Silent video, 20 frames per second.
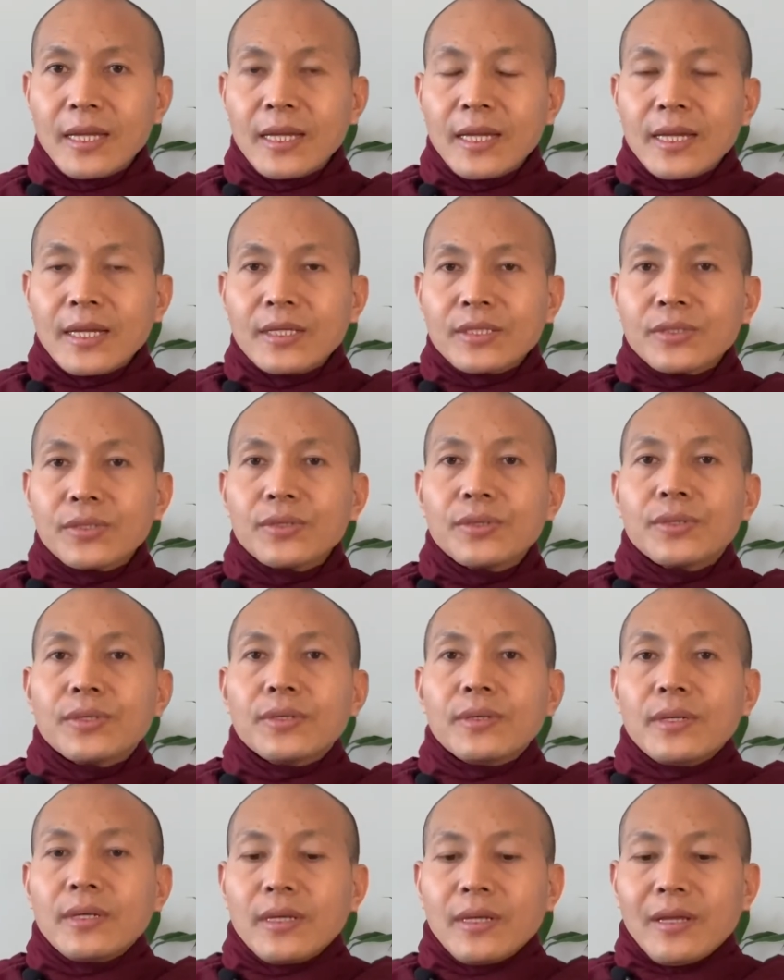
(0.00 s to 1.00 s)
So
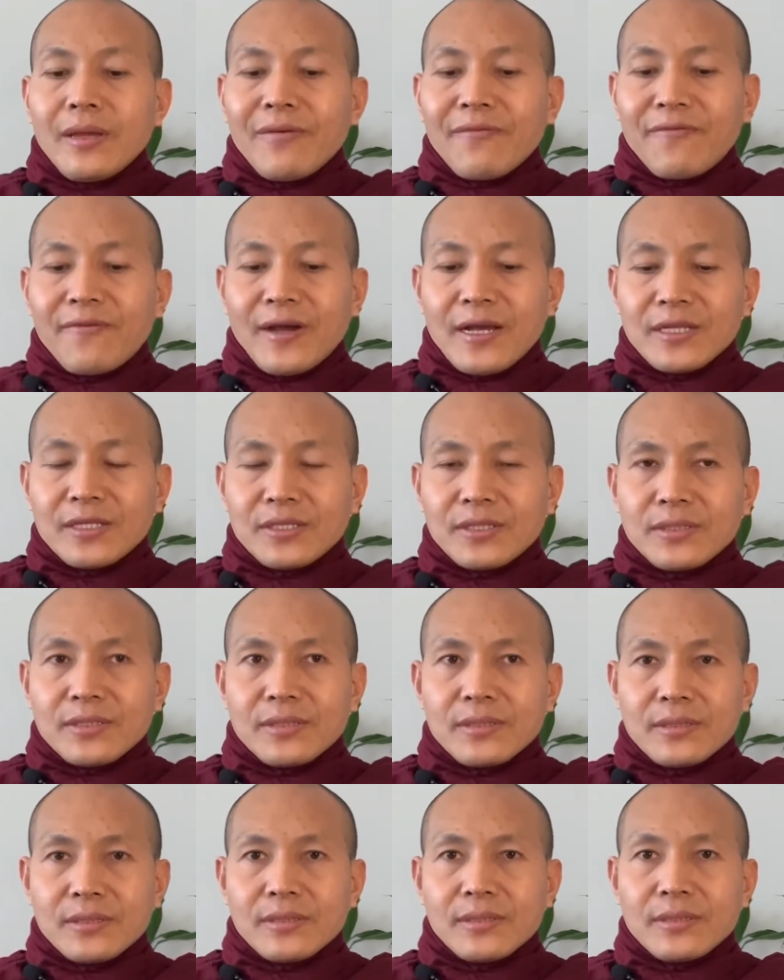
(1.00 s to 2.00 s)
first
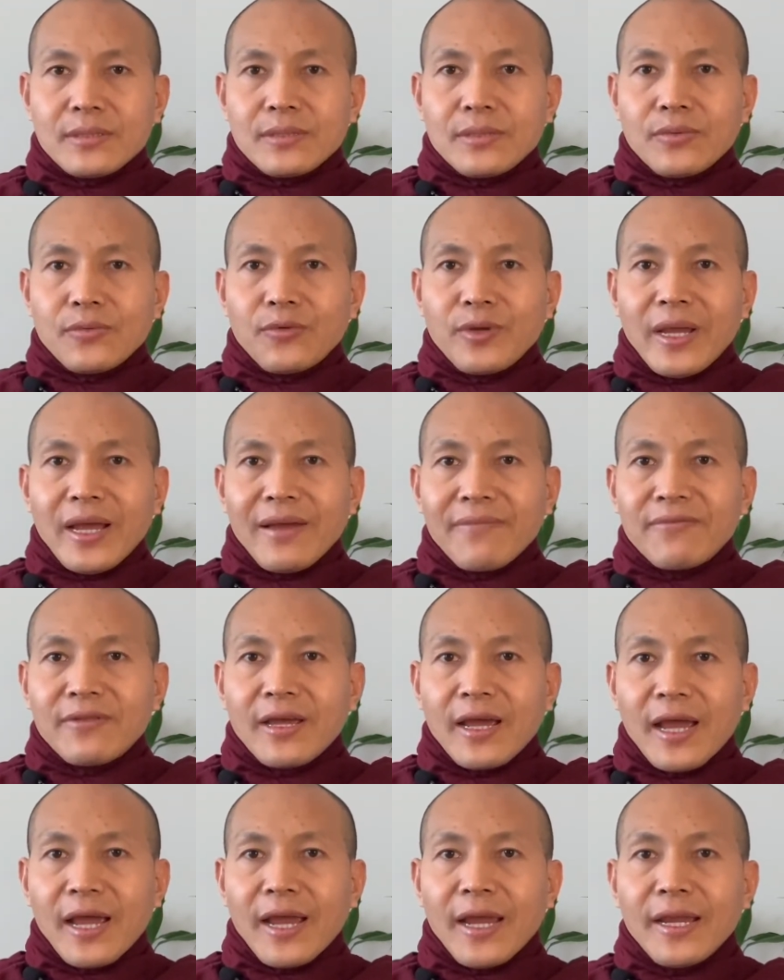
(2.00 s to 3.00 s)
we have
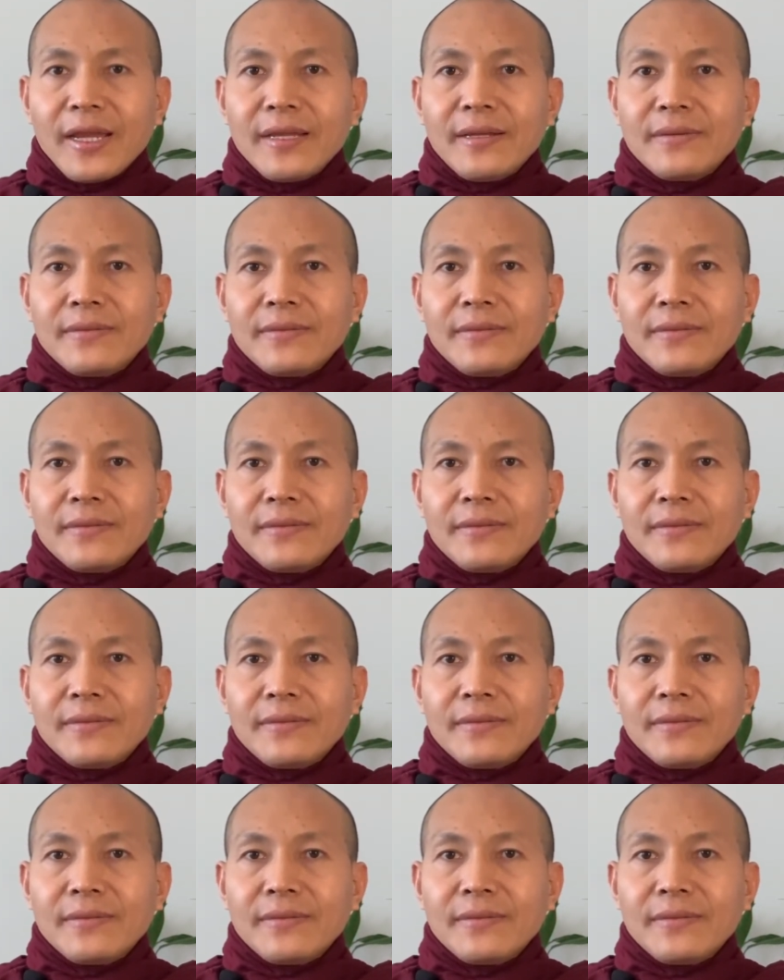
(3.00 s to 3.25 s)
time.